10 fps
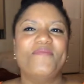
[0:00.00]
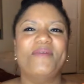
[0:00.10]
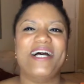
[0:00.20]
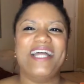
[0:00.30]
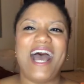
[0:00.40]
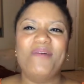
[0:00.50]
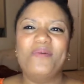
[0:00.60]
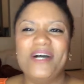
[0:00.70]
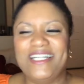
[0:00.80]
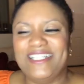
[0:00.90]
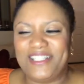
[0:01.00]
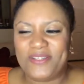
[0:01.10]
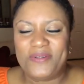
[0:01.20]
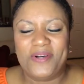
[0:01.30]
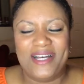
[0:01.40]
But I wanted
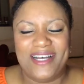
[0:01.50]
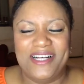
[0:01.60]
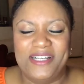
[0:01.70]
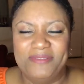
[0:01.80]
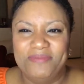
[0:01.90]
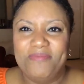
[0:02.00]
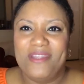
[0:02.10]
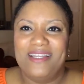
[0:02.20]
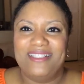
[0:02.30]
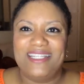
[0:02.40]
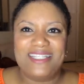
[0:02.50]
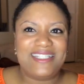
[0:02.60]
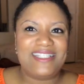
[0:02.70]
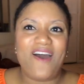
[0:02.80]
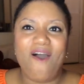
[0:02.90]
to
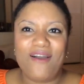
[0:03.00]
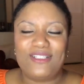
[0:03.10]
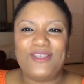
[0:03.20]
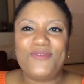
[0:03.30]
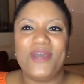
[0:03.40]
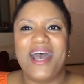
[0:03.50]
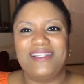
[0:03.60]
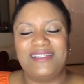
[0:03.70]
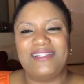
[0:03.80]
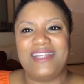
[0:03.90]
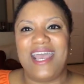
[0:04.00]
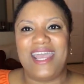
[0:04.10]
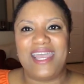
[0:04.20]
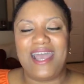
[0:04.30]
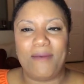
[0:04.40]
just talk to you guys
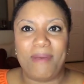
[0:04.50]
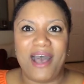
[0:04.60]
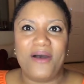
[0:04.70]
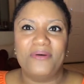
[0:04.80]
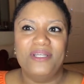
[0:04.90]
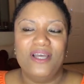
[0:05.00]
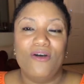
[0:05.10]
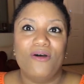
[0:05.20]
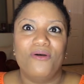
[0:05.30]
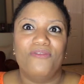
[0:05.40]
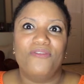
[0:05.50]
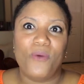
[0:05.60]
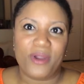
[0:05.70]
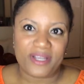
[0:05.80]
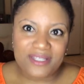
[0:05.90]
today about
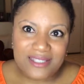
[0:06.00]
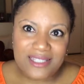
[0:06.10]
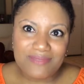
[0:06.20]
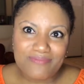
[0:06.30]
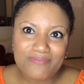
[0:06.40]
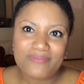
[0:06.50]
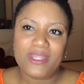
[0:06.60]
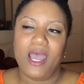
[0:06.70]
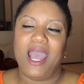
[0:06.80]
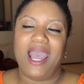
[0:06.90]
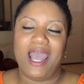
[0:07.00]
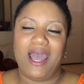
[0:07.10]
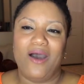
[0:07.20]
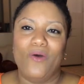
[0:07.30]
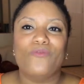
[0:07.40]
forks
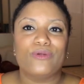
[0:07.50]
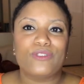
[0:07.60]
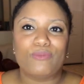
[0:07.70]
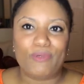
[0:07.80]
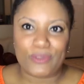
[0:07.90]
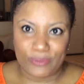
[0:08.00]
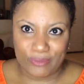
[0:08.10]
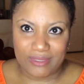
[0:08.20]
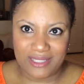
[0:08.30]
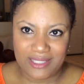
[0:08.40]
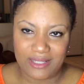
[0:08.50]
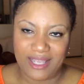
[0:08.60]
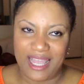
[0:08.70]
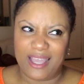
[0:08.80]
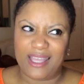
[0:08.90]
over spoons,
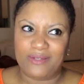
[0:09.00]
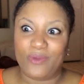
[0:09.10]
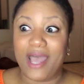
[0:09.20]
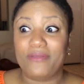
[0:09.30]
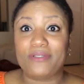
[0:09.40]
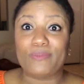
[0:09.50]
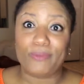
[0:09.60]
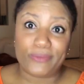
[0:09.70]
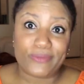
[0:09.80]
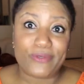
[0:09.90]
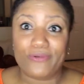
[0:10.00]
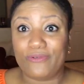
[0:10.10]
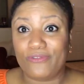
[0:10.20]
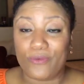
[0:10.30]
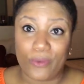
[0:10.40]
and rather spoons
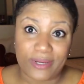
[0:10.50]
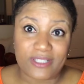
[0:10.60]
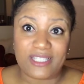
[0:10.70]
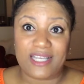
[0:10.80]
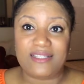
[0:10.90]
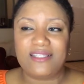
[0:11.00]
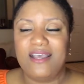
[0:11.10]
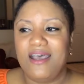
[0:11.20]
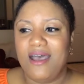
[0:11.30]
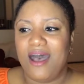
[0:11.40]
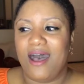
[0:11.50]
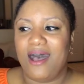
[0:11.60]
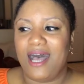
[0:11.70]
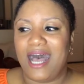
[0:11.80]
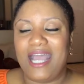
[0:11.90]
over forks, since
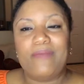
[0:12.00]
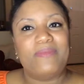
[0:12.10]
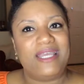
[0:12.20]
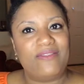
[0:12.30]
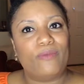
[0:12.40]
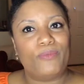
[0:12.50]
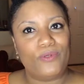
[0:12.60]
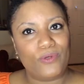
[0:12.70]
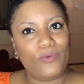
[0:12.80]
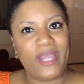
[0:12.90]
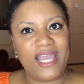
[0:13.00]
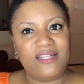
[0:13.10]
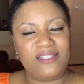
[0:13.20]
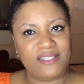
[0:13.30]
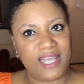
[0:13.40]
I am in the
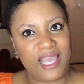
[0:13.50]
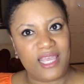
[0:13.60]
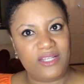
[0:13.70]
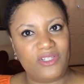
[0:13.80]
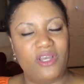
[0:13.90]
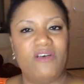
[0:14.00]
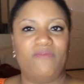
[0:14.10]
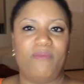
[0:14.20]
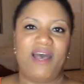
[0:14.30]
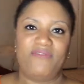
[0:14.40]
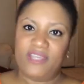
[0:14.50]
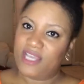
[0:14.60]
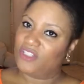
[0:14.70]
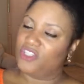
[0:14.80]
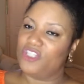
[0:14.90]
pureed stage of my
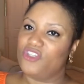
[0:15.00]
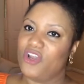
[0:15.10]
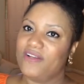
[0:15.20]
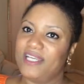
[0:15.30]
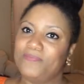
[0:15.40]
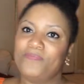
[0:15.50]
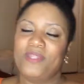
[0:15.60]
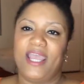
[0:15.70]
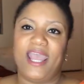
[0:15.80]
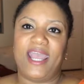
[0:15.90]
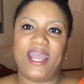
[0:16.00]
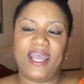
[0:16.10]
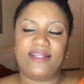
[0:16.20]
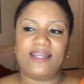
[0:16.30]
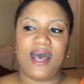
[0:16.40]
VSG journey,
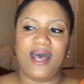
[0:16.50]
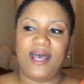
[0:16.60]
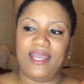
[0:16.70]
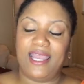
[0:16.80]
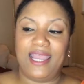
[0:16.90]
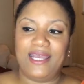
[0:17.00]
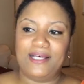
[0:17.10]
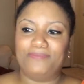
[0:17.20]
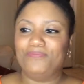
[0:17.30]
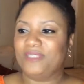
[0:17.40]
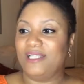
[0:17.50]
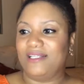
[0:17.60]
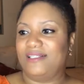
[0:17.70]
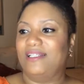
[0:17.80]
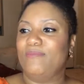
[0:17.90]
and I am,
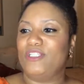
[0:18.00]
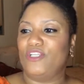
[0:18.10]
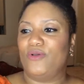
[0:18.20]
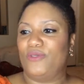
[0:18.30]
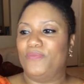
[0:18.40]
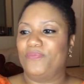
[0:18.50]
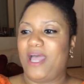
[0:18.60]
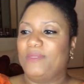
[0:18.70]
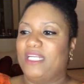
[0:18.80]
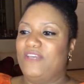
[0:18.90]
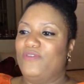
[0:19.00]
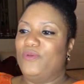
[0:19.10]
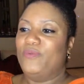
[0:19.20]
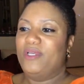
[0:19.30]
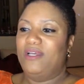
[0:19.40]
listen, let me show you. I'm going to give
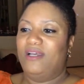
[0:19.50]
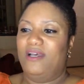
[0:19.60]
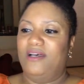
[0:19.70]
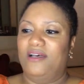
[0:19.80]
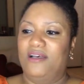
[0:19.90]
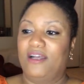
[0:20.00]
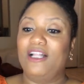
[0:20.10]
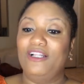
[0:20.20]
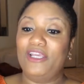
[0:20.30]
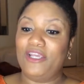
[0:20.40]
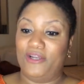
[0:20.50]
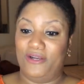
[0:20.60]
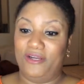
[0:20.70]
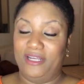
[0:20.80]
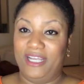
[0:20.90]
you a
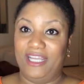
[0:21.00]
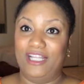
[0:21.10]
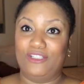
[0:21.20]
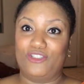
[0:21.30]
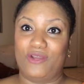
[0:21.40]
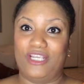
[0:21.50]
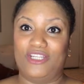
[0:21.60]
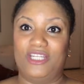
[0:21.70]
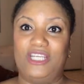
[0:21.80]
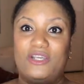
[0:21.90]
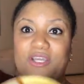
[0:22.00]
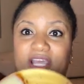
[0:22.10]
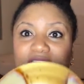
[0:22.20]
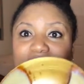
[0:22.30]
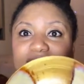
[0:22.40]
clear illustration here.
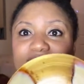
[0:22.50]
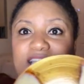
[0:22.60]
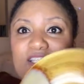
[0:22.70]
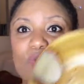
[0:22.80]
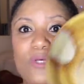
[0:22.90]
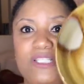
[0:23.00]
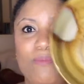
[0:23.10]
This was